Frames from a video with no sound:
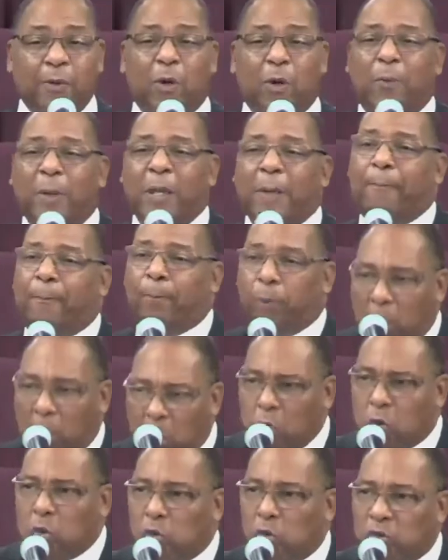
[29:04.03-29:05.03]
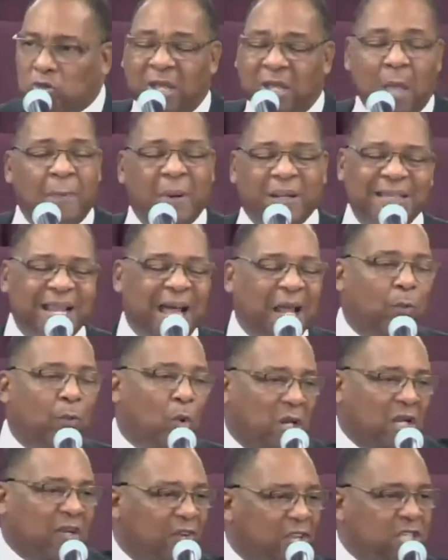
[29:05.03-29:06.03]
be bruised, but not
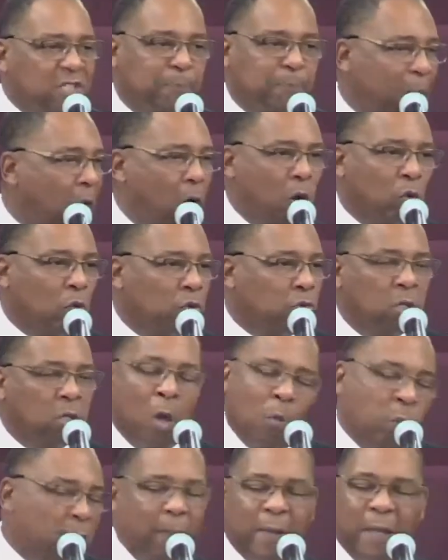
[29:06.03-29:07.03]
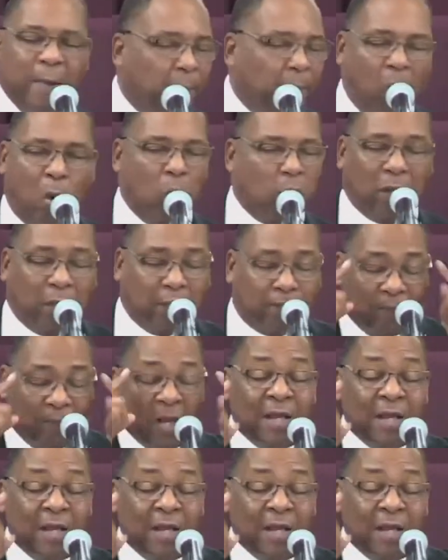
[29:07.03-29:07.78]
one of his bones would be broken.